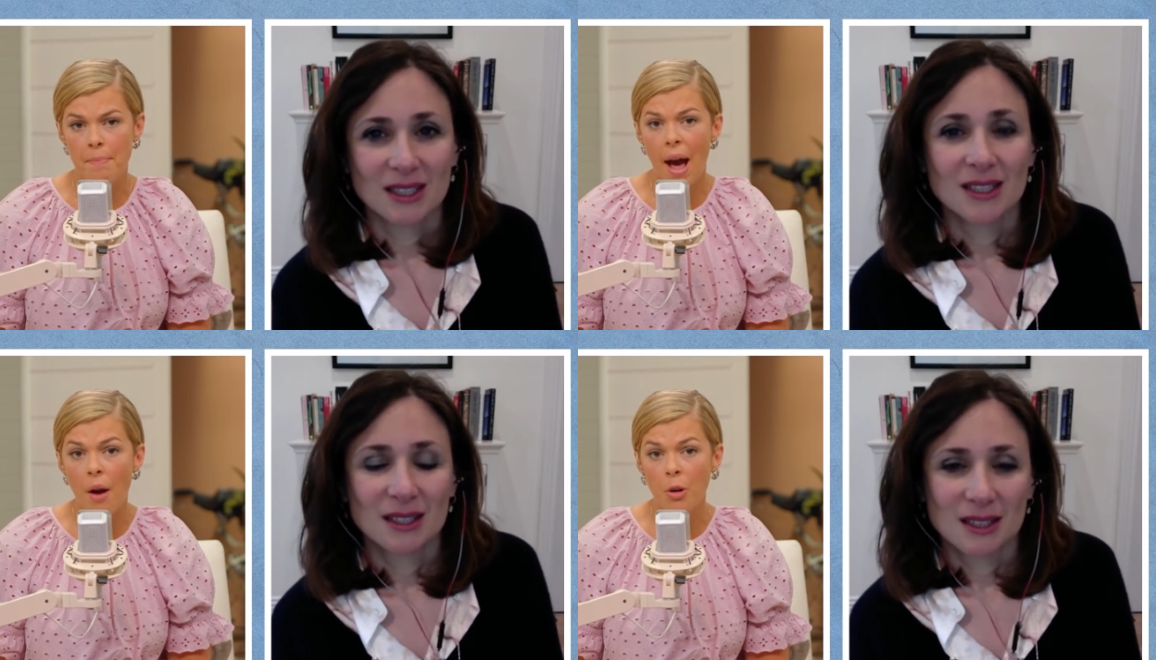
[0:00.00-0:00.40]

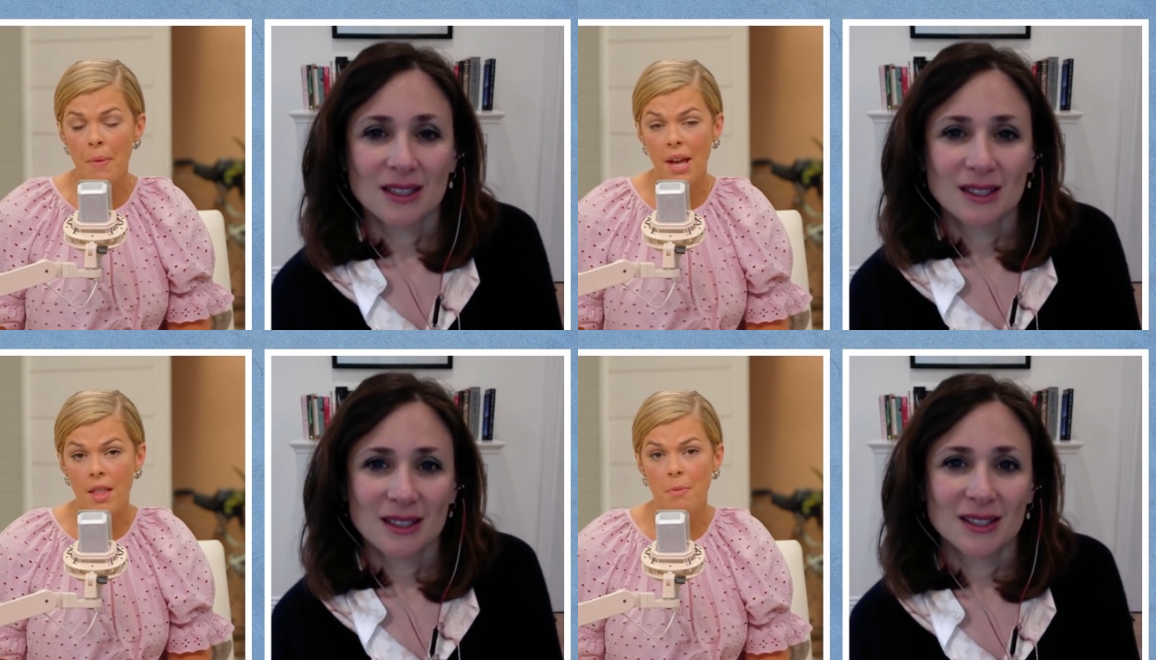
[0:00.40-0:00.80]

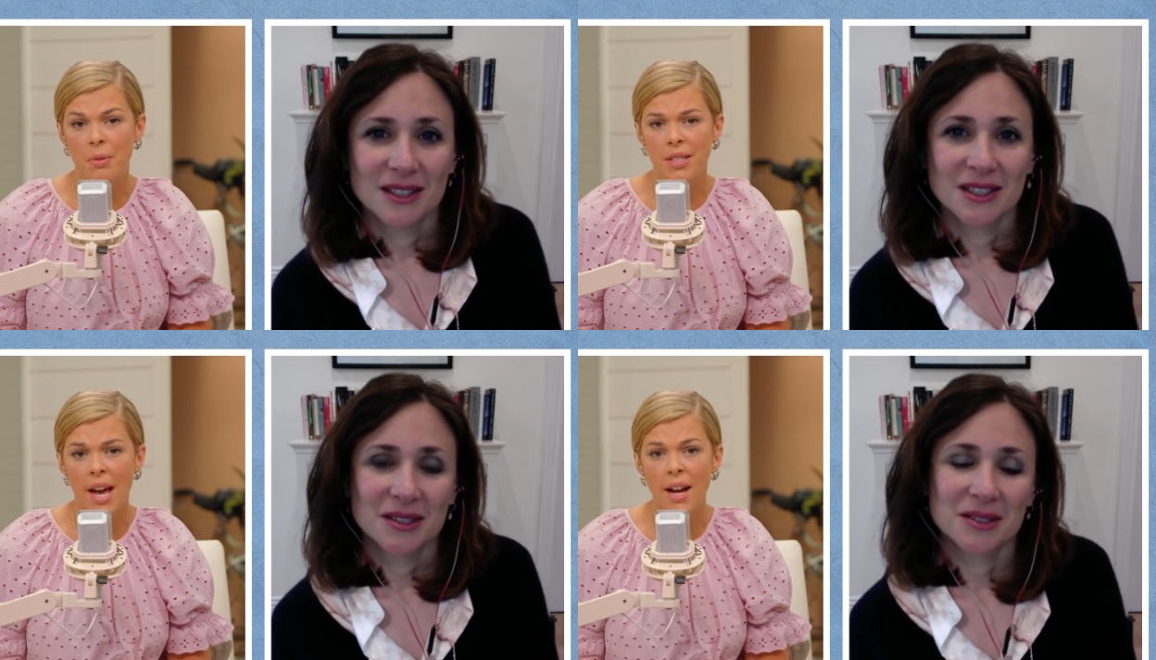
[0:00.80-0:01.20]
Speaker 1: empowerment and the
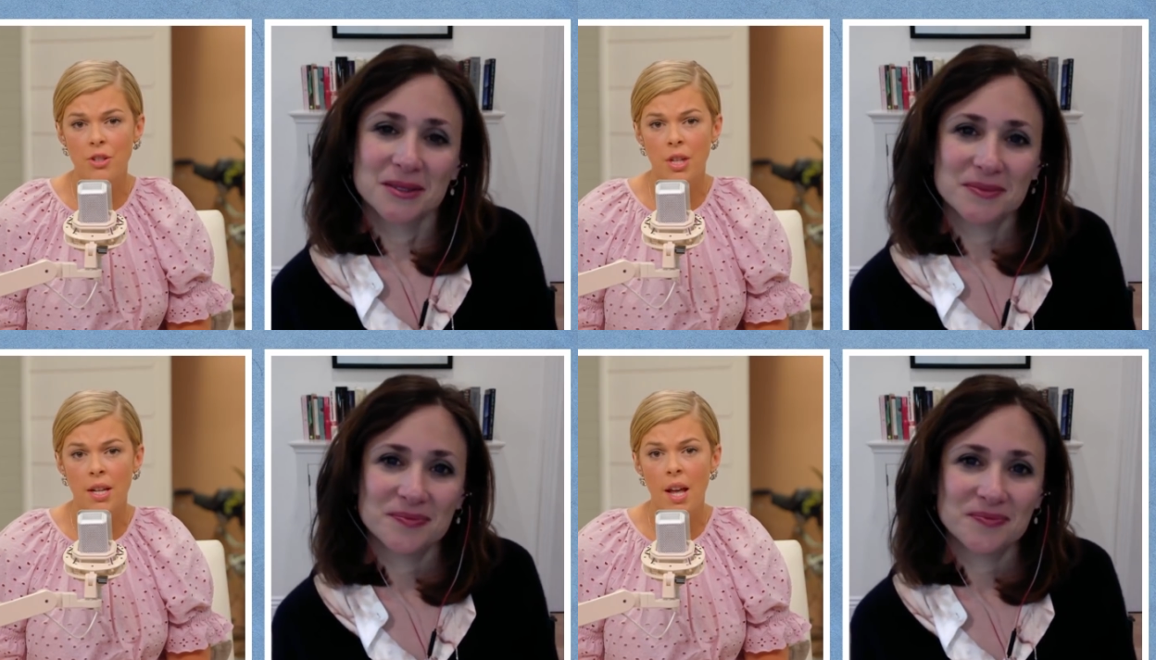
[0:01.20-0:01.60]

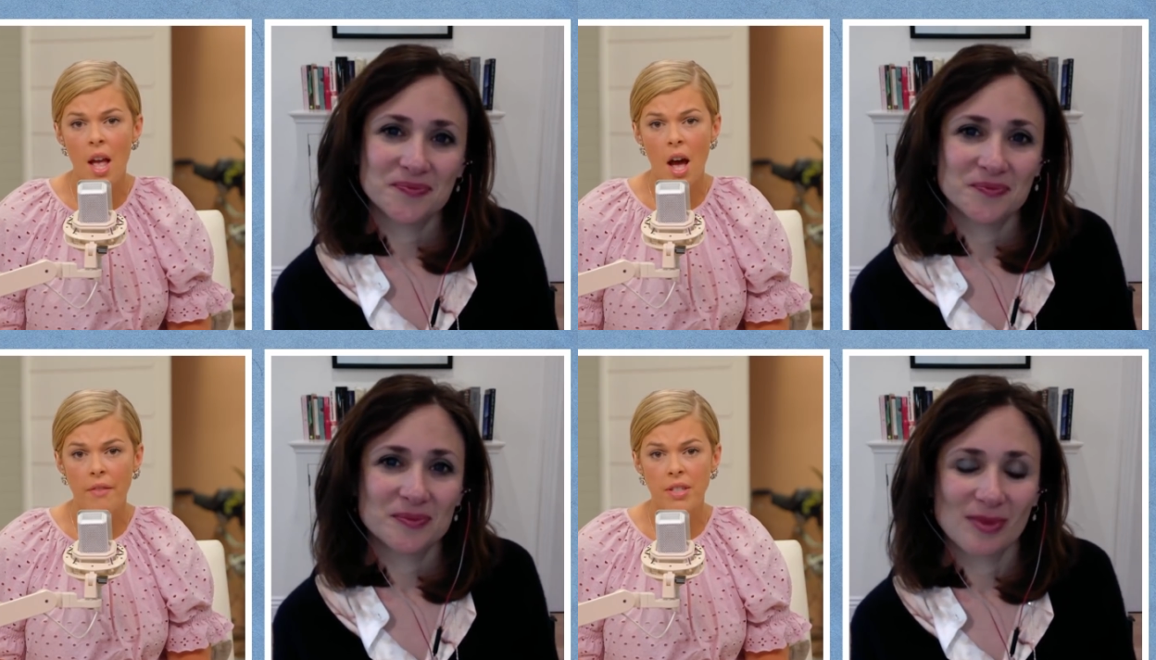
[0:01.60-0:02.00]
protection
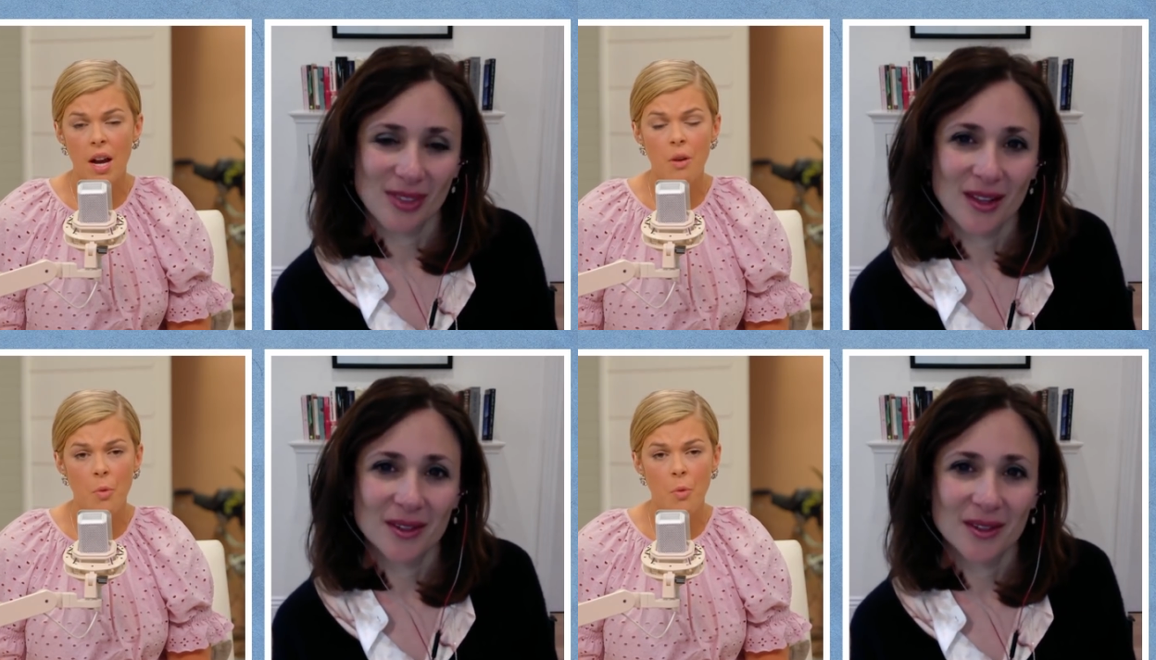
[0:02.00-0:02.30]
of young